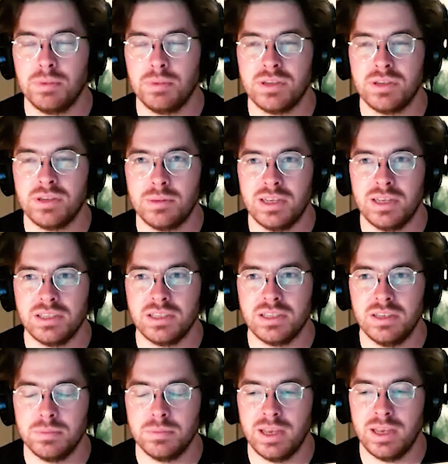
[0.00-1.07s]
of times that Essendon
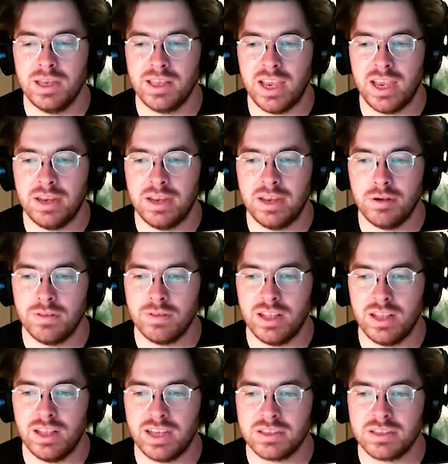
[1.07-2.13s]
has made the 8 over the
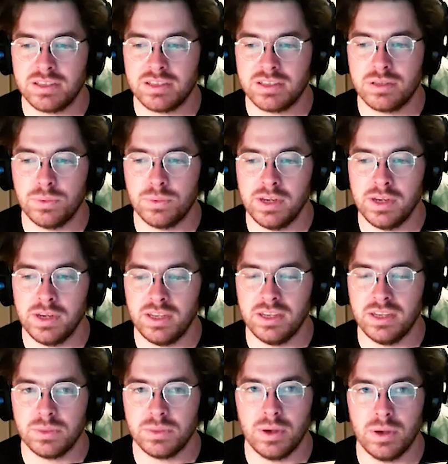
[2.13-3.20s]
last 20
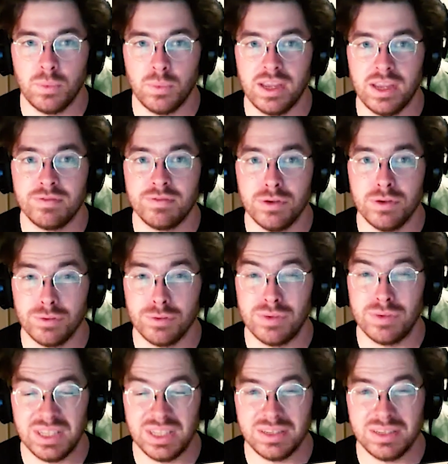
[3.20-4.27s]
years where we have not
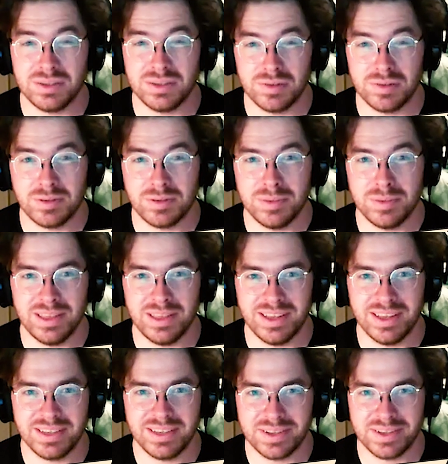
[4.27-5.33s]
really deserved to be there.
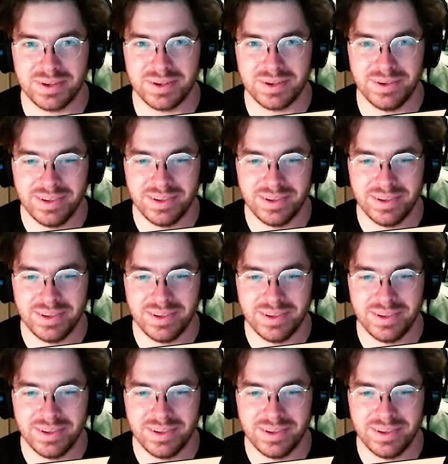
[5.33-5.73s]
So,